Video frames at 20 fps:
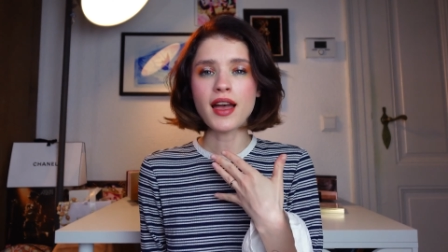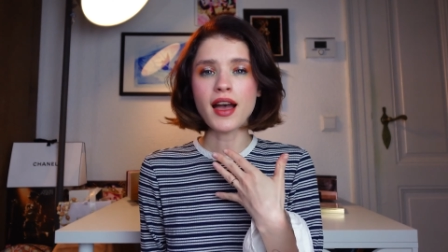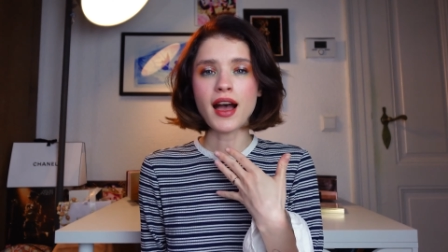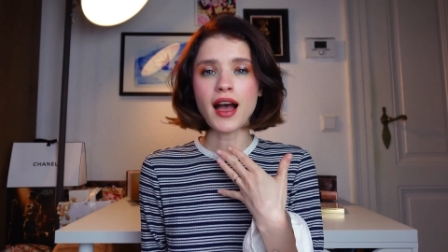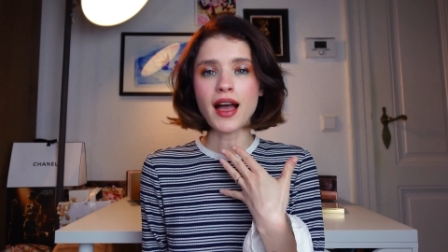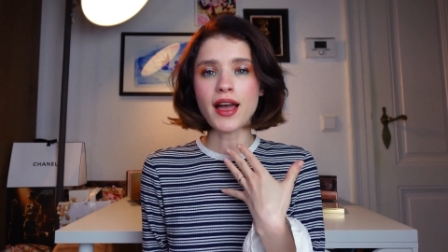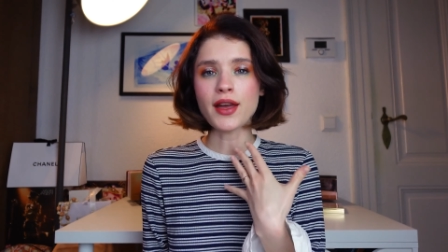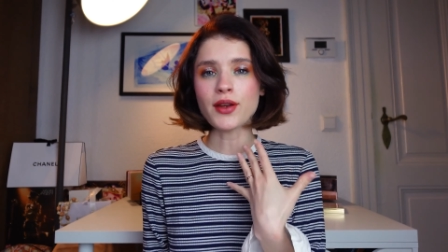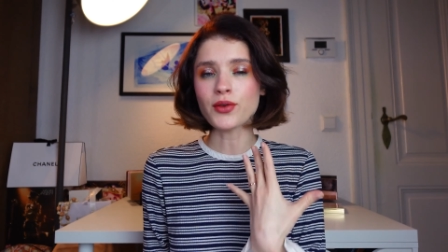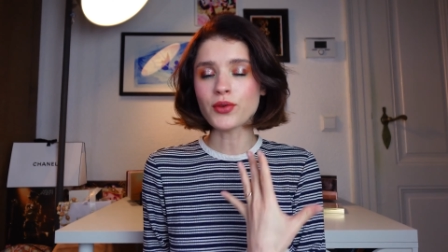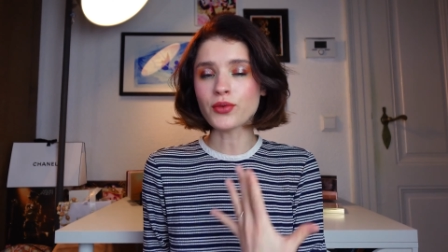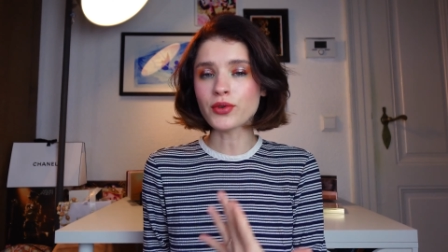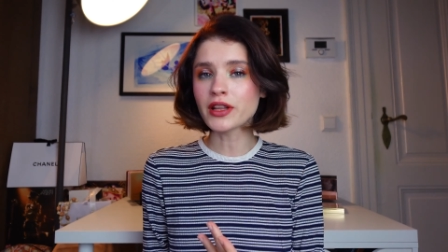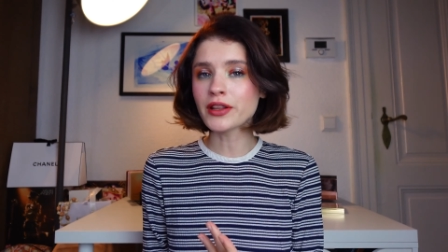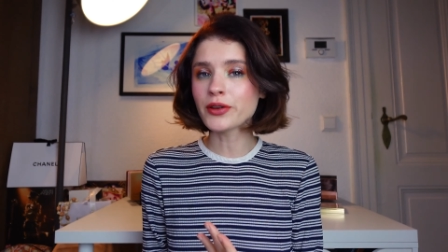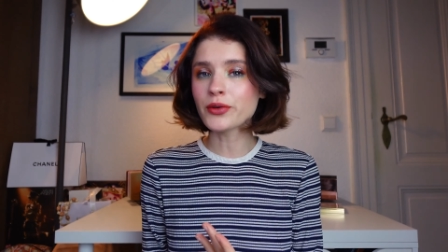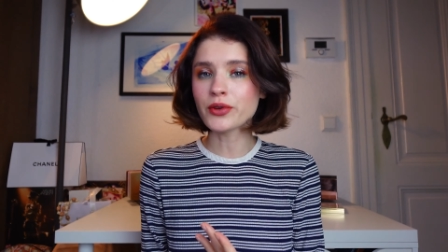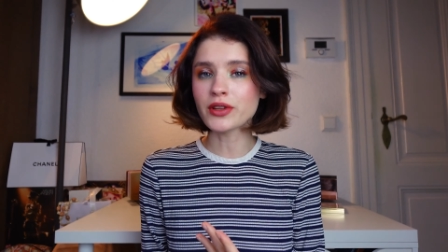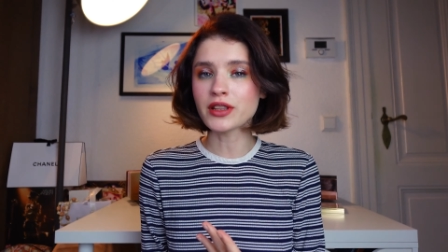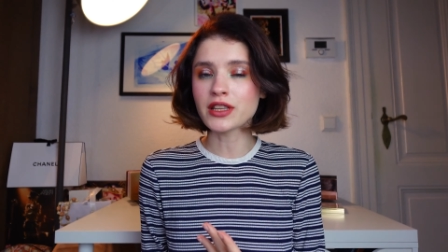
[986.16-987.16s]
I
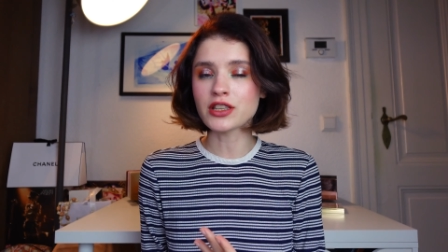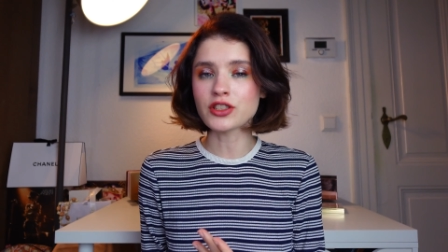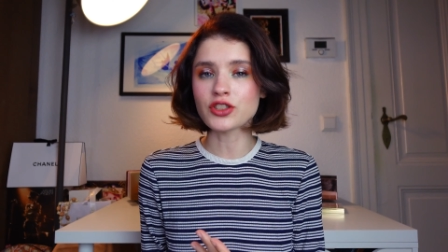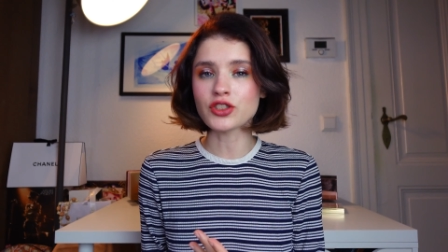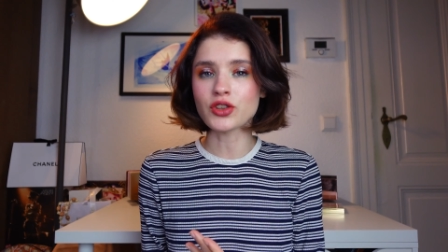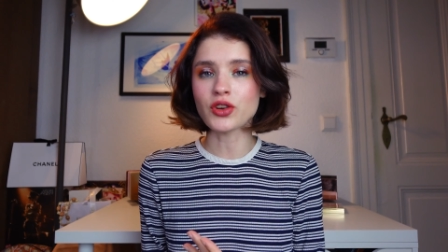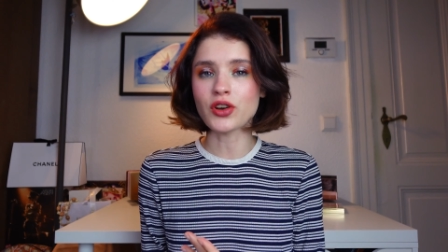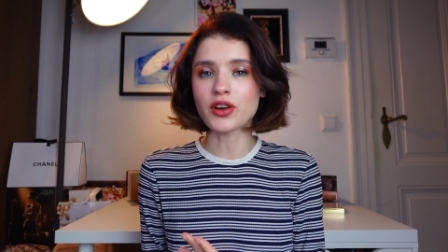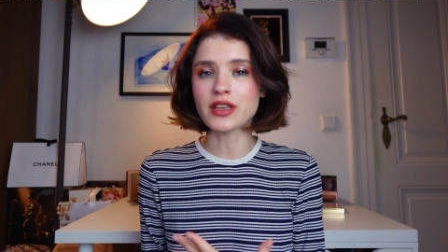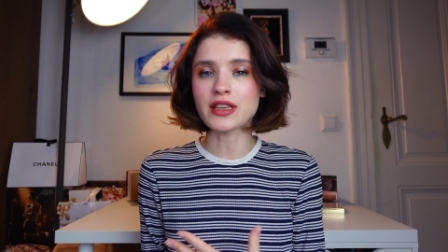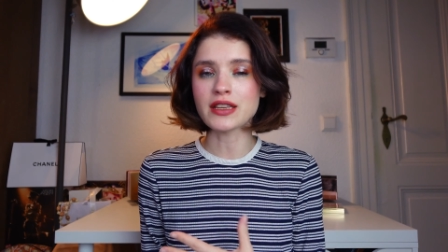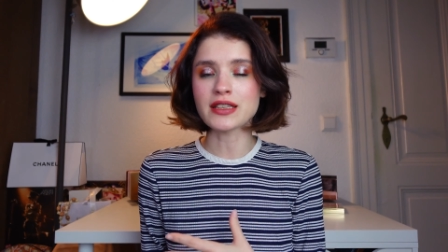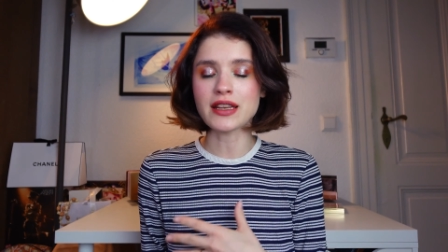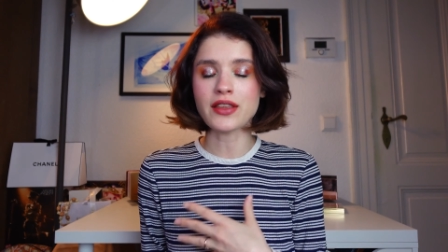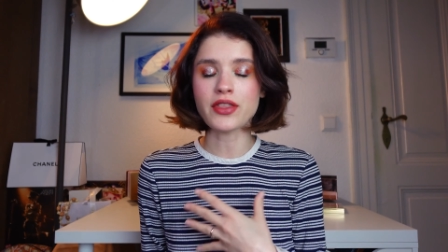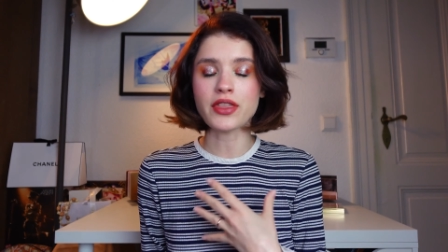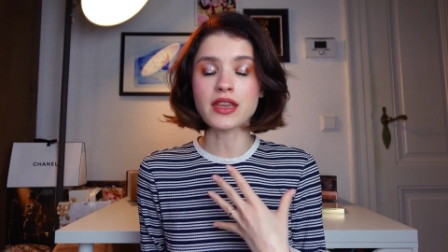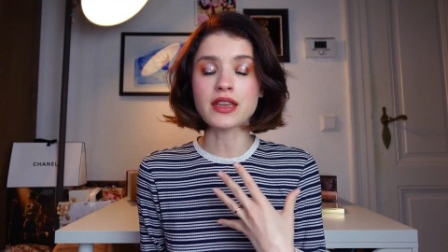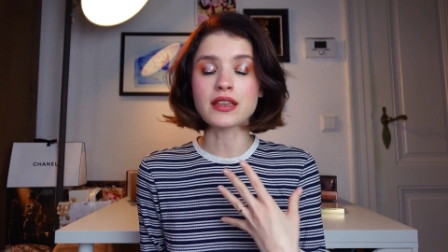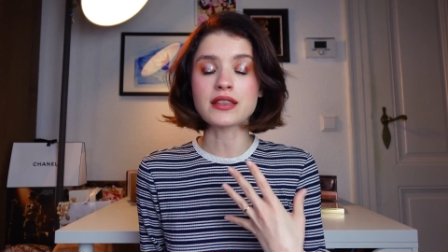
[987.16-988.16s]
really enjoy it. I
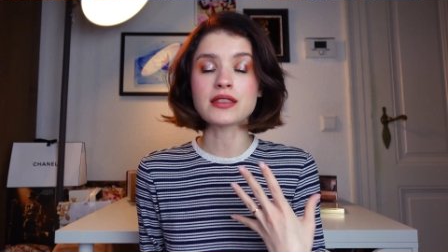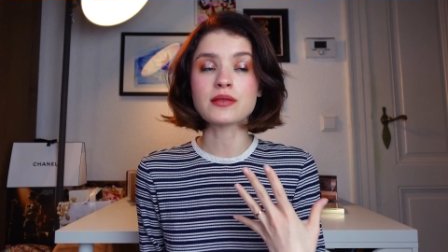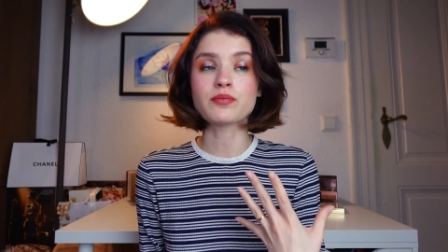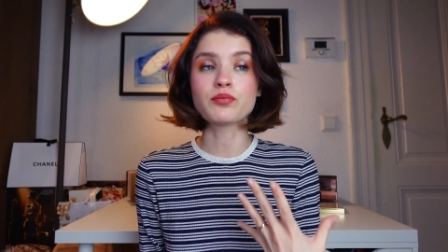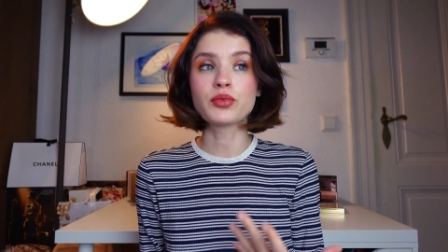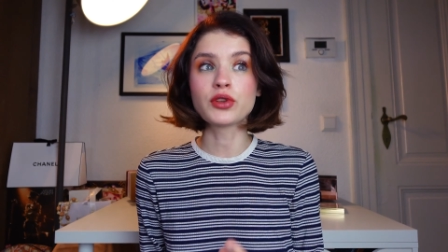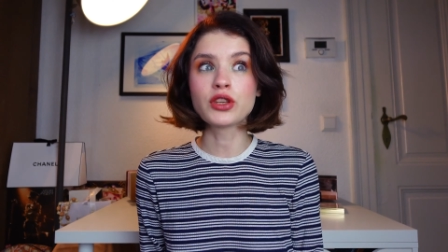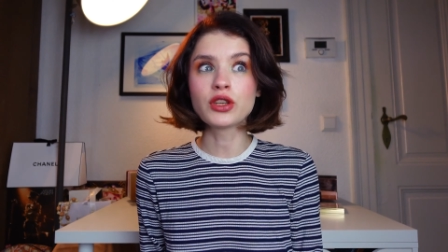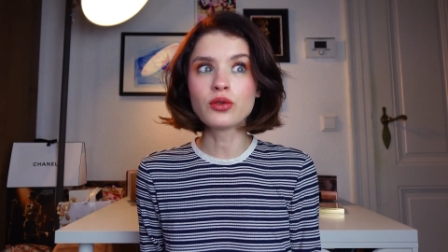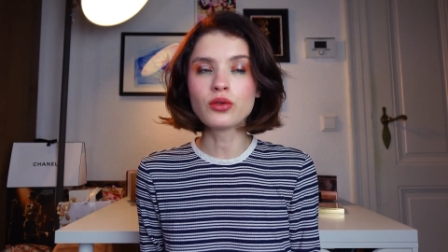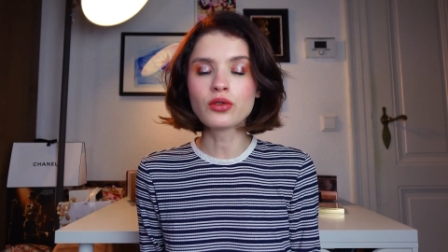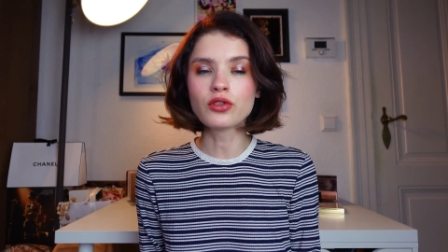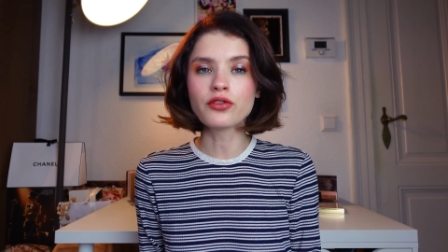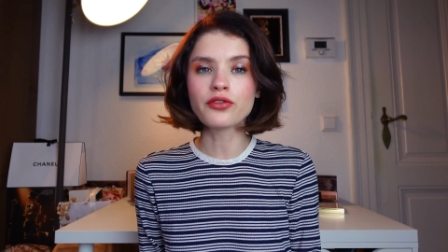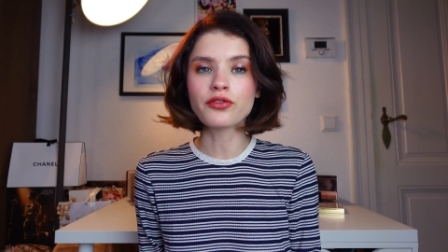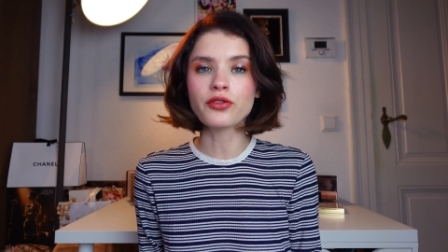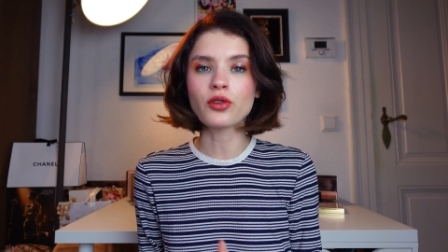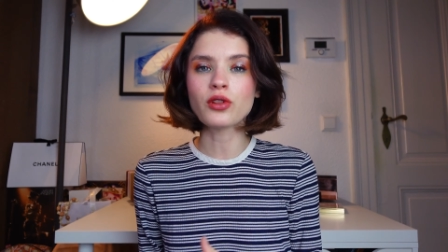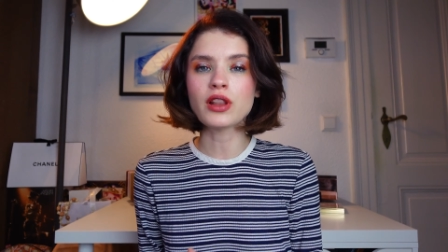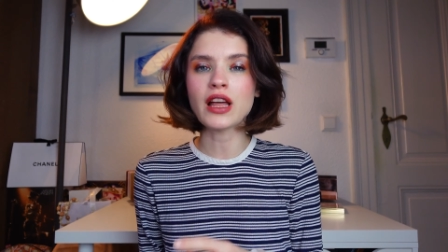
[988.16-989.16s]
think it's
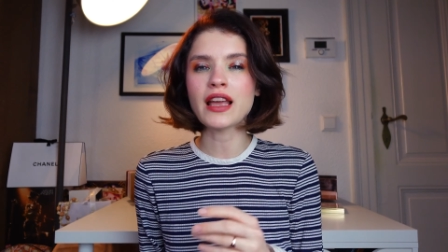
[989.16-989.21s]
beautiful.